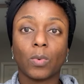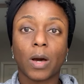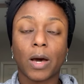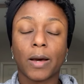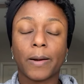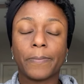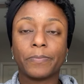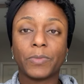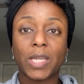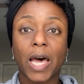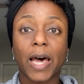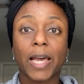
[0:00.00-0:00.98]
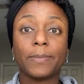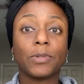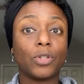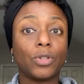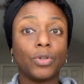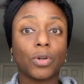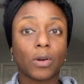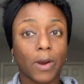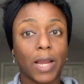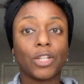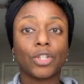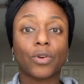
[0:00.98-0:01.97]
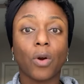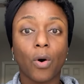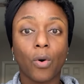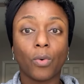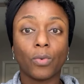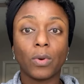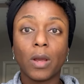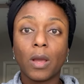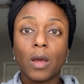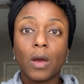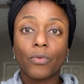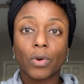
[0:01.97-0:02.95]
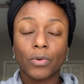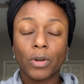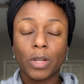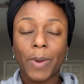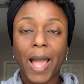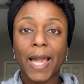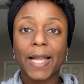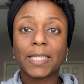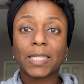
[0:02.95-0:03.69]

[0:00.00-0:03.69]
time to create your own recruiting packets.